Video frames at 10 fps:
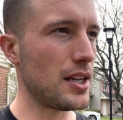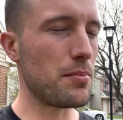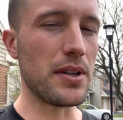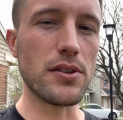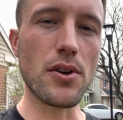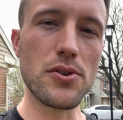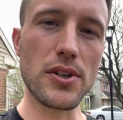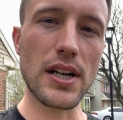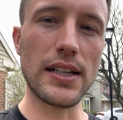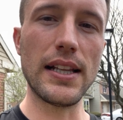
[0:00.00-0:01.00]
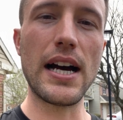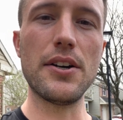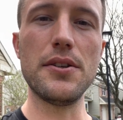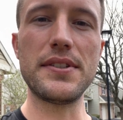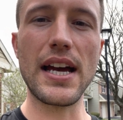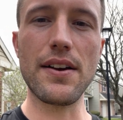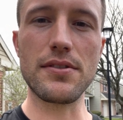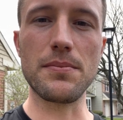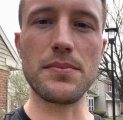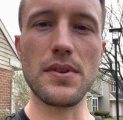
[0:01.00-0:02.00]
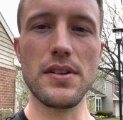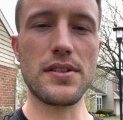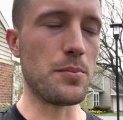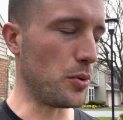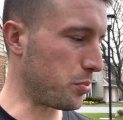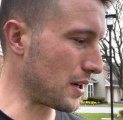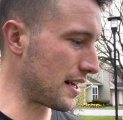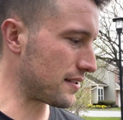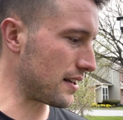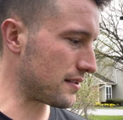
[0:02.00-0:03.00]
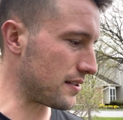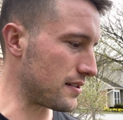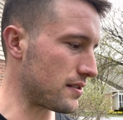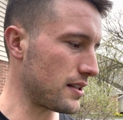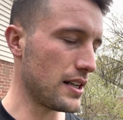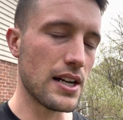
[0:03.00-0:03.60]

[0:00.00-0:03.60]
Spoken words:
because those are going to allow you to have some simple processes